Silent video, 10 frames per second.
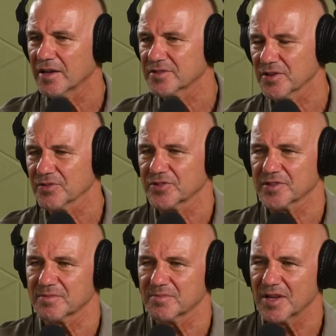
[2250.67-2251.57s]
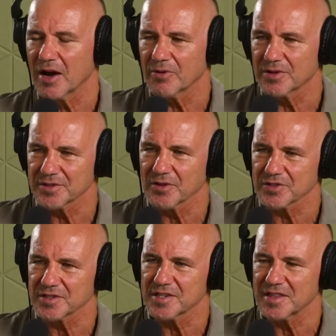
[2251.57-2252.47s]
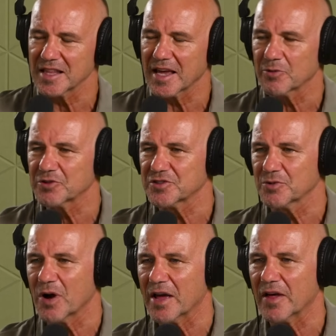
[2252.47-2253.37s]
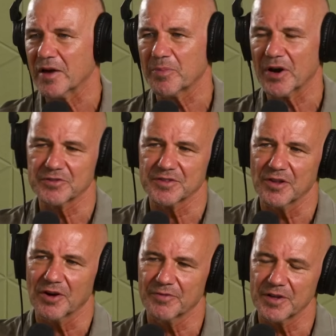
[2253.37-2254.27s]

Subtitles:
It's not just, it's not just in the language, the way they approach life.